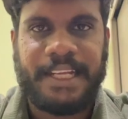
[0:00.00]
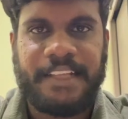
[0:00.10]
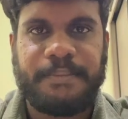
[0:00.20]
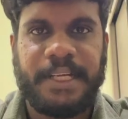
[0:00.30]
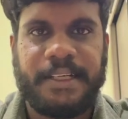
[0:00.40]

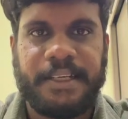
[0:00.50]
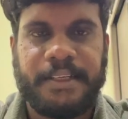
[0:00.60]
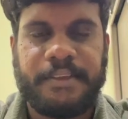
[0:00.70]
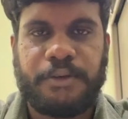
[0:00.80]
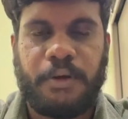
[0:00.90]

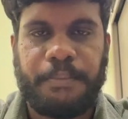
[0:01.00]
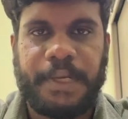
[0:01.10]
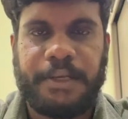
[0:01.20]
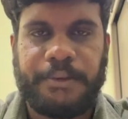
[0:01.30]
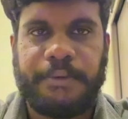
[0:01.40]
maintenance
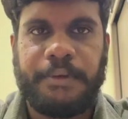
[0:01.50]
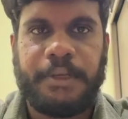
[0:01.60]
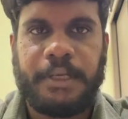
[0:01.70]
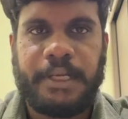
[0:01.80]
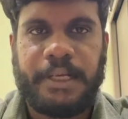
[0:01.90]
compared to
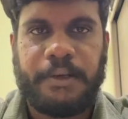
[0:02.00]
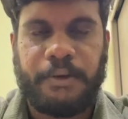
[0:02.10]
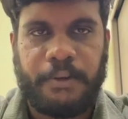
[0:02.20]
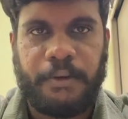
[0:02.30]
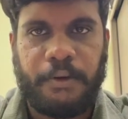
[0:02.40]

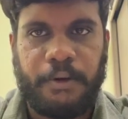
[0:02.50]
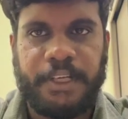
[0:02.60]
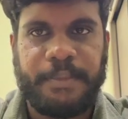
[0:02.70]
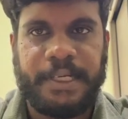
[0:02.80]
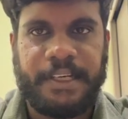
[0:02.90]

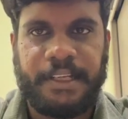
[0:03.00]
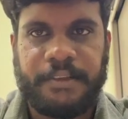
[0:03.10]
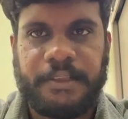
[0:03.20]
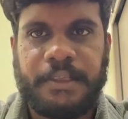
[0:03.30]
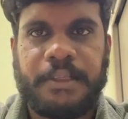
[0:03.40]
older
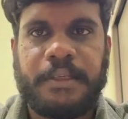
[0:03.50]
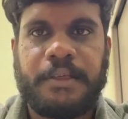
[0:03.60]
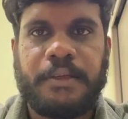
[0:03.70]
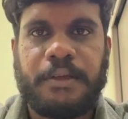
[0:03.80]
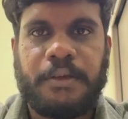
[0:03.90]
batteries.
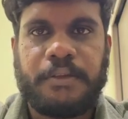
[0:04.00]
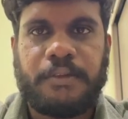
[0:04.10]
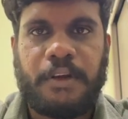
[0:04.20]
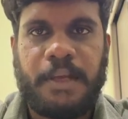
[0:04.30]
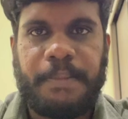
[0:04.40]

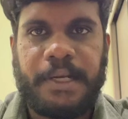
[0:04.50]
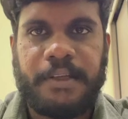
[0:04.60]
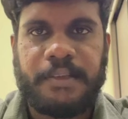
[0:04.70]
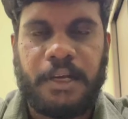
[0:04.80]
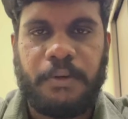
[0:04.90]
Solar
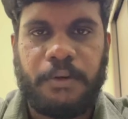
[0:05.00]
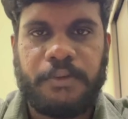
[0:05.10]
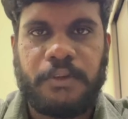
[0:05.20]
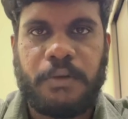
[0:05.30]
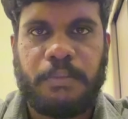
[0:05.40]
panels are
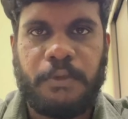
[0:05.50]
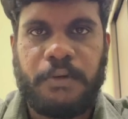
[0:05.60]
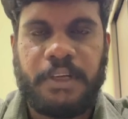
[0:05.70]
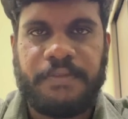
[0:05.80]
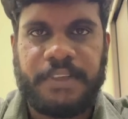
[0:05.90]
also
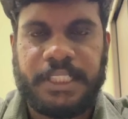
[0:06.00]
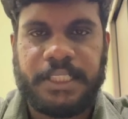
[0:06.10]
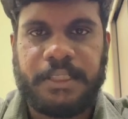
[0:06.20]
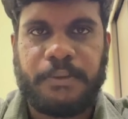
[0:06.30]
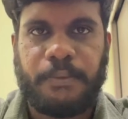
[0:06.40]
more
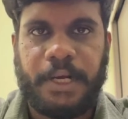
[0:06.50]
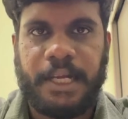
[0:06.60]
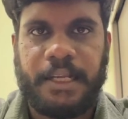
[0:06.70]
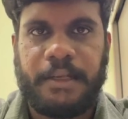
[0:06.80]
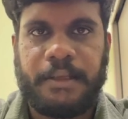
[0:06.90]
efficient,
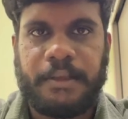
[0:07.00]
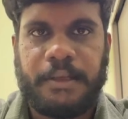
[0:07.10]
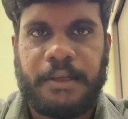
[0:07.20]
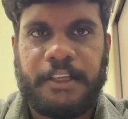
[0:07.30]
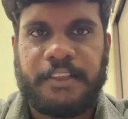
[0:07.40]
while
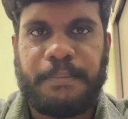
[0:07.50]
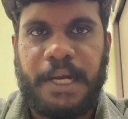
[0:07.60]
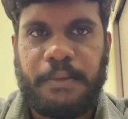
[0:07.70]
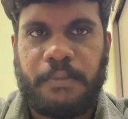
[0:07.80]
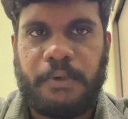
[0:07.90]

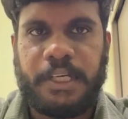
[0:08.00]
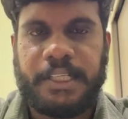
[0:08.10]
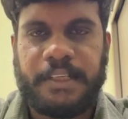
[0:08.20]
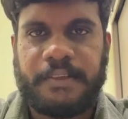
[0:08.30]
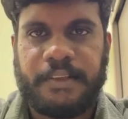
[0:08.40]
smart
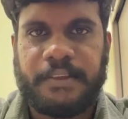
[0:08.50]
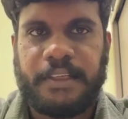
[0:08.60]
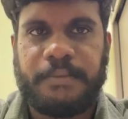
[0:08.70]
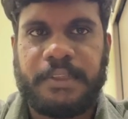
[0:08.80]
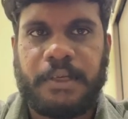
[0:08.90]
monitoring
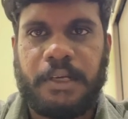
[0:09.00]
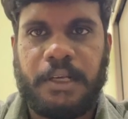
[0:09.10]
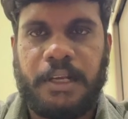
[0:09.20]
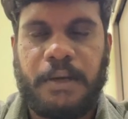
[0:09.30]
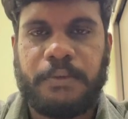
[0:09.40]
systems
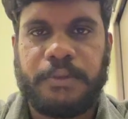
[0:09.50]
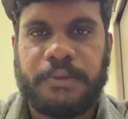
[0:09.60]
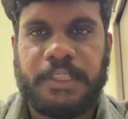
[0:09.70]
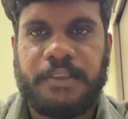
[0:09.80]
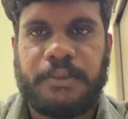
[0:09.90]
allow
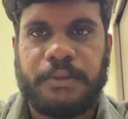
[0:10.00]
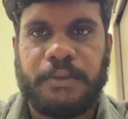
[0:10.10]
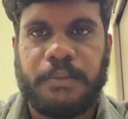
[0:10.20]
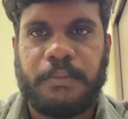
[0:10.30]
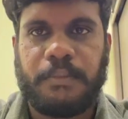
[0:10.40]
users
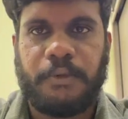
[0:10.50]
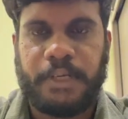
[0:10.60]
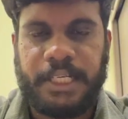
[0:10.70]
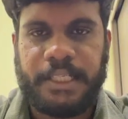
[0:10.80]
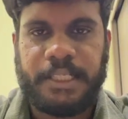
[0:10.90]
to
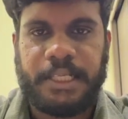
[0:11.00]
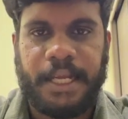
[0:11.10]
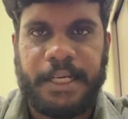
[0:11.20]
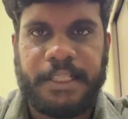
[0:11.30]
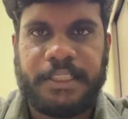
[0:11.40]
monitor
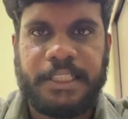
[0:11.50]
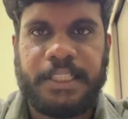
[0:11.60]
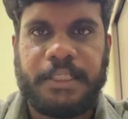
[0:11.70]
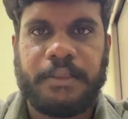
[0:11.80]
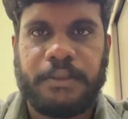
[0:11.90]

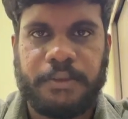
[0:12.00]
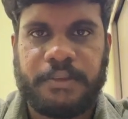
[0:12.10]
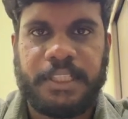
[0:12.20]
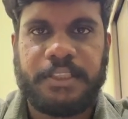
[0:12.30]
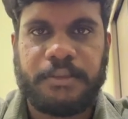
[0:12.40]
energy
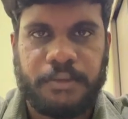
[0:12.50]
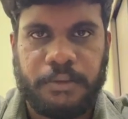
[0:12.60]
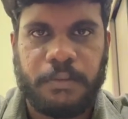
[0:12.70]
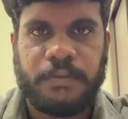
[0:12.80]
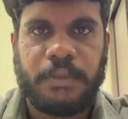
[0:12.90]
usage
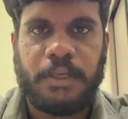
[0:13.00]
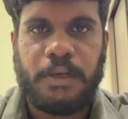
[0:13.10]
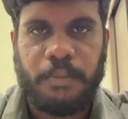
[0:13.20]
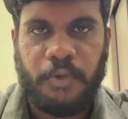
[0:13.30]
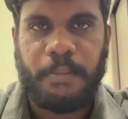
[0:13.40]
through
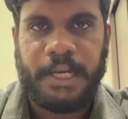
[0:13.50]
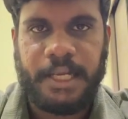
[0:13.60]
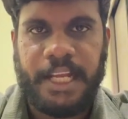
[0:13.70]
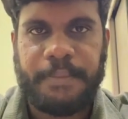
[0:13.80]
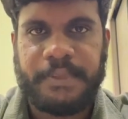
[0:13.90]
mobile
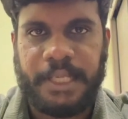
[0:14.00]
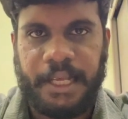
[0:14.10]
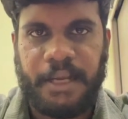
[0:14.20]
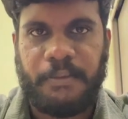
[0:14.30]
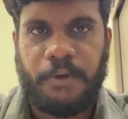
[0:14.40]
apps
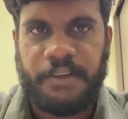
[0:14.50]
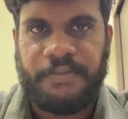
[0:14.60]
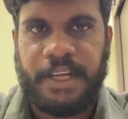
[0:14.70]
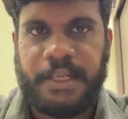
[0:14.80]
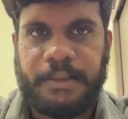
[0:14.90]
and
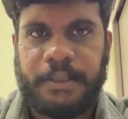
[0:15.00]
Wi-Fi.